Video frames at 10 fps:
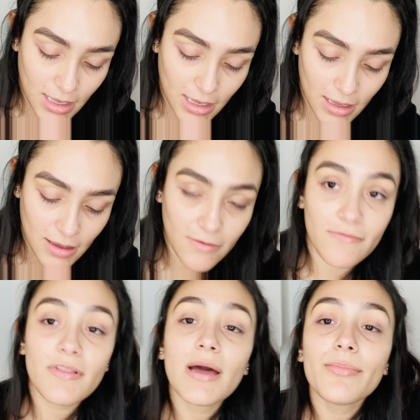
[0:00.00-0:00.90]
a
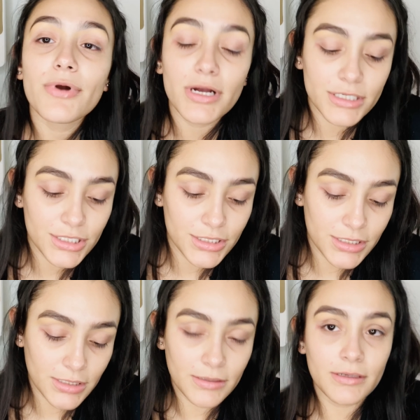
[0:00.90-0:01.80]
flat brush,
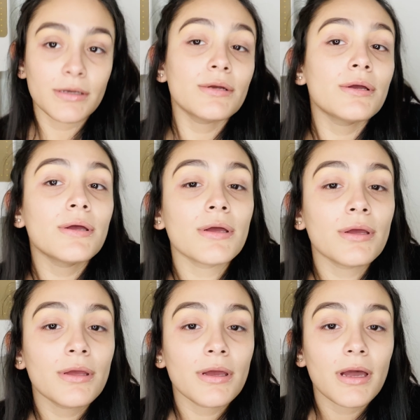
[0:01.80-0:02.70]

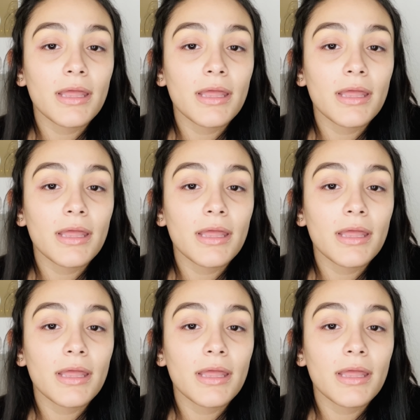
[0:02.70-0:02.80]
and